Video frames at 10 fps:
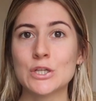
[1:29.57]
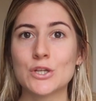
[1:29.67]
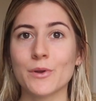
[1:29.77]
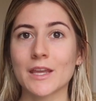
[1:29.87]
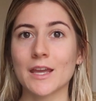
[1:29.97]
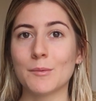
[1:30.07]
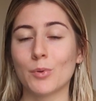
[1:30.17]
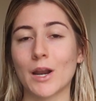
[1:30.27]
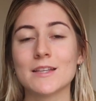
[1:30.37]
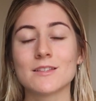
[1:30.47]
Doing it in
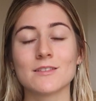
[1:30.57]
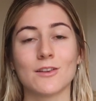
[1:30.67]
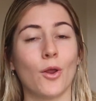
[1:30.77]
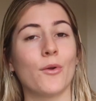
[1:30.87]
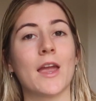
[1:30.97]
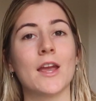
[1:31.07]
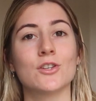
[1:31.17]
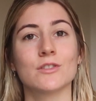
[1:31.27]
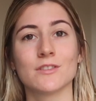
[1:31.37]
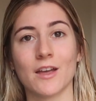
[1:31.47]
places and
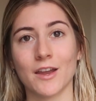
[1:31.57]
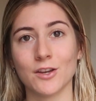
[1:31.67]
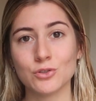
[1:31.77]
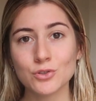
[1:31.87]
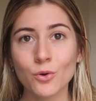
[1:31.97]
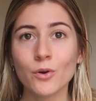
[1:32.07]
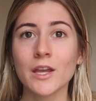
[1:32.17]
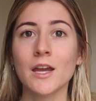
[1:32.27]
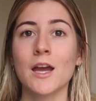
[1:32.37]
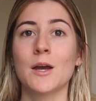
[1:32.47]
locations that I
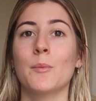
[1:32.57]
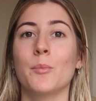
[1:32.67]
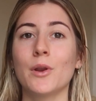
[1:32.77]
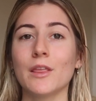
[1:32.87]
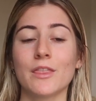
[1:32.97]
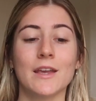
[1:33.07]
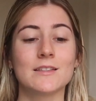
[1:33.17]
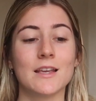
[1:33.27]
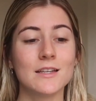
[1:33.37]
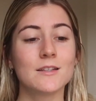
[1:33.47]
enjoy, putting
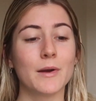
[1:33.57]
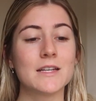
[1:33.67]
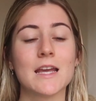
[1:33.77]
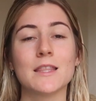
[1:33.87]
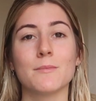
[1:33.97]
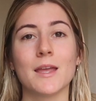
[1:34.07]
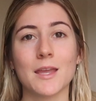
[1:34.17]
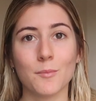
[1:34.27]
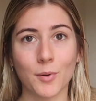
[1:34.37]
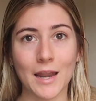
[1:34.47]
things into my day that
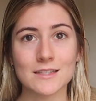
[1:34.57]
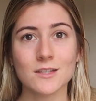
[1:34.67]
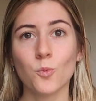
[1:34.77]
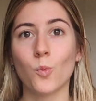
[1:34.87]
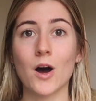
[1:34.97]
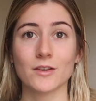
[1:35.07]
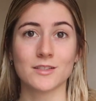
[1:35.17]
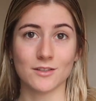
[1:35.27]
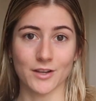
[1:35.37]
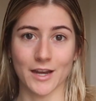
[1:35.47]
make it pleasant while
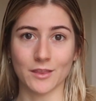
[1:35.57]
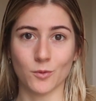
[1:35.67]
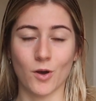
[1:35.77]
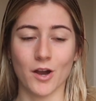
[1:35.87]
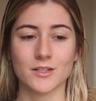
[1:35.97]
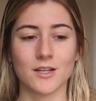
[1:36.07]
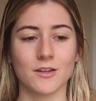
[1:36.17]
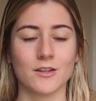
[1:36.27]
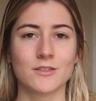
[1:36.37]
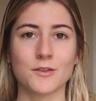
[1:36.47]
still getting the work
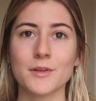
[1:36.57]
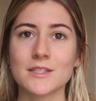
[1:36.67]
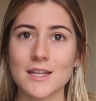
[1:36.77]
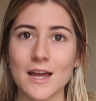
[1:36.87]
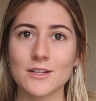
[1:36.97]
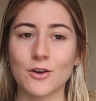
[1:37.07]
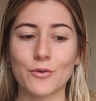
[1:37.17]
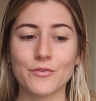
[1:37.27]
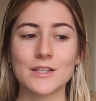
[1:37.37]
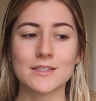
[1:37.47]
done. So instead
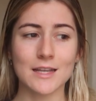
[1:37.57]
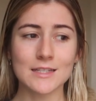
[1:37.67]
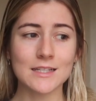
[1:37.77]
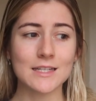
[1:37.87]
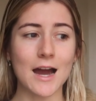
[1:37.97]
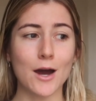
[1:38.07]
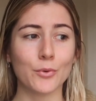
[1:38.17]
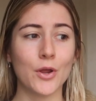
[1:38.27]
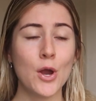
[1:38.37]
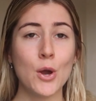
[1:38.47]
of sitting
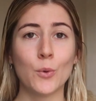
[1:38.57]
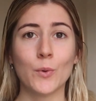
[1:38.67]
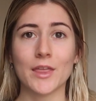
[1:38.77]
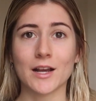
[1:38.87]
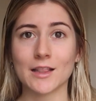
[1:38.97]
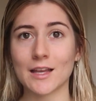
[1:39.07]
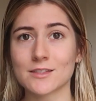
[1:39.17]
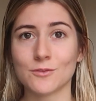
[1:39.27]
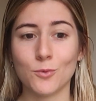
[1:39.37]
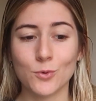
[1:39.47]
down with a
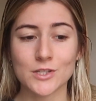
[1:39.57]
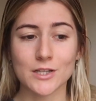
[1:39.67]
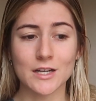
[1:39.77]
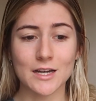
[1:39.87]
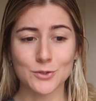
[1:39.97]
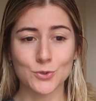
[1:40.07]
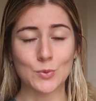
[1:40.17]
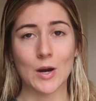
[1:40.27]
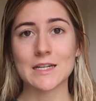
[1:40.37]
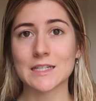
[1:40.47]
glass of water and
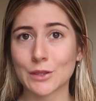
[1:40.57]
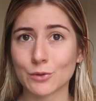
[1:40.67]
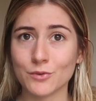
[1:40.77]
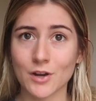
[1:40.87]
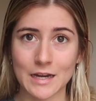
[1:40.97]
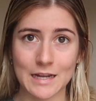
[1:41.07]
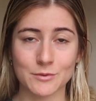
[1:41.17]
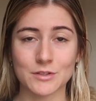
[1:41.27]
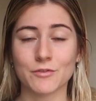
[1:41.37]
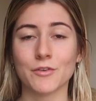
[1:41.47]
grinding through 9
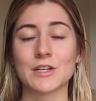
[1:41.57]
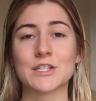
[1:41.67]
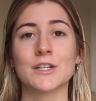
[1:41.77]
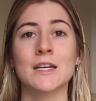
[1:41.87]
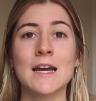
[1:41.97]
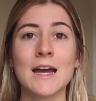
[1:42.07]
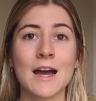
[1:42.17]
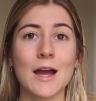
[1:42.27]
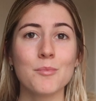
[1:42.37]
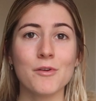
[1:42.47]
hours of revision,
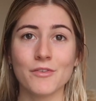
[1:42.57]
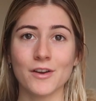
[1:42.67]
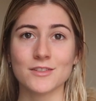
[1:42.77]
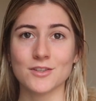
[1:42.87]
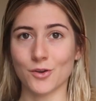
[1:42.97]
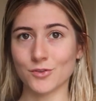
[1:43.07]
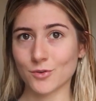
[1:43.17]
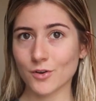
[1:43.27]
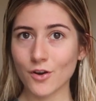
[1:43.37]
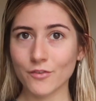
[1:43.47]
I prefer to go
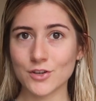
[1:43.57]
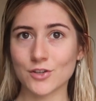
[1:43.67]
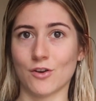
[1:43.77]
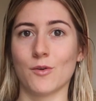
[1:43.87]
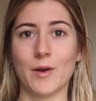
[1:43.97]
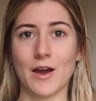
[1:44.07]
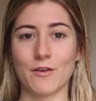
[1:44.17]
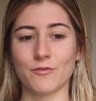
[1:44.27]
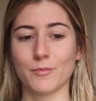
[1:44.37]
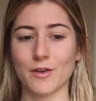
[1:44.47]
to a coffee shop,
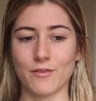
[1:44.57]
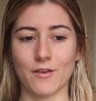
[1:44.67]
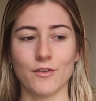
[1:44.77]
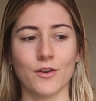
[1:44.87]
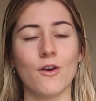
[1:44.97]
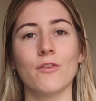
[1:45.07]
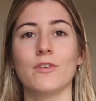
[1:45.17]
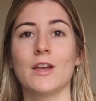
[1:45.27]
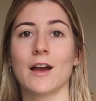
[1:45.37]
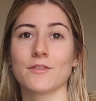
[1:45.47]
have my favourite
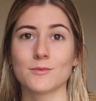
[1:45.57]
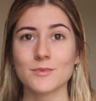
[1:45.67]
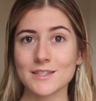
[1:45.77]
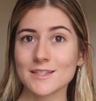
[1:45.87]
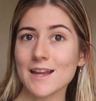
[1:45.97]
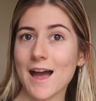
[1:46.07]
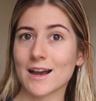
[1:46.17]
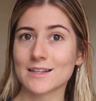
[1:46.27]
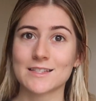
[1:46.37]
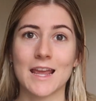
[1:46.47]
coffee, have some
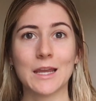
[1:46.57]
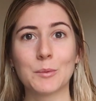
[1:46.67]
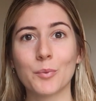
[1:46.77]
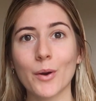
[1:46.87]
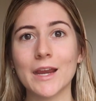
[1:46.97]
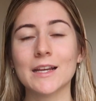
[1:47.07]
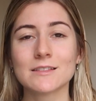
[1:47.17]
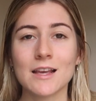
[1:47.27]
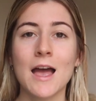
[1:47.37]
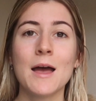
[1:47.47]
snacks, take
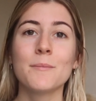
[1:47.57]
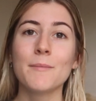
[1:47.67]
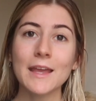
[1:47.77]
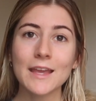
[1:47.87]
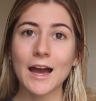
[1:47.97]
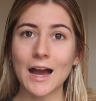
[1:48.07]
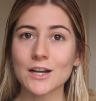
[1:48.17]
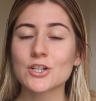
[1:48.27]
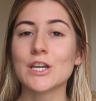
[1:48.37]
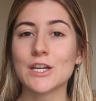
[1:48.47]
breaks, make it
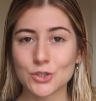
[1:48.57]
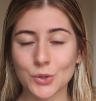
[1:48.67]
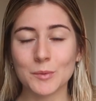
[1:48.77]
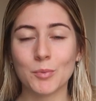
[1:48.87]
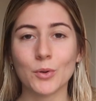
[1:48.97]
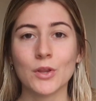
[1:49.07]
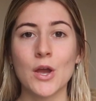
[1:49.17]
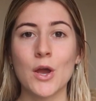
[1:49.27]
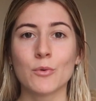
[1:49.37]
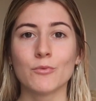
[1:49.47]
actually enjoyable.
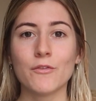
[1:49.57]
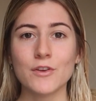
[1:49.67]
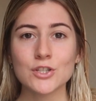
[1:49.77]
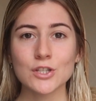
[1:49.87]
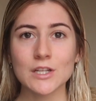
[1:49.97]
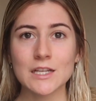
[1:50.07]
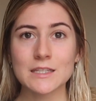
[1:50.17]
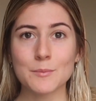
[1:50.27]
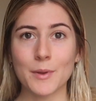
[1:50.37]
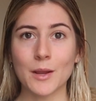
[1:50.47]
Revision
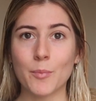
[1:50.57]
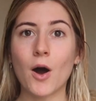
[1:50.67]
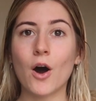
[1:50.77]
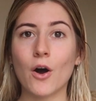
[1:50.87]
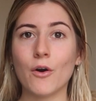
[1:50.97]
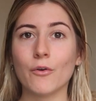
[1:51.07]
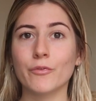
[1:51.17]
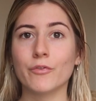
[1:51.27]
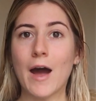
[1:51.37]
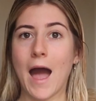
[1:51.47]
is a big part
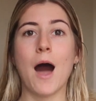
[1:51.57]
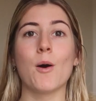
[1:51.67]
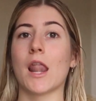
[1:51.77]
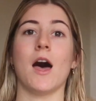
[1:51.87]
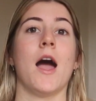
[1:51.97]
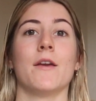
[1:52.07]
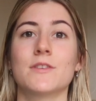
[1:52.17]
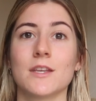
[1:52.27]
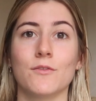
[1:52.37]
of our lives.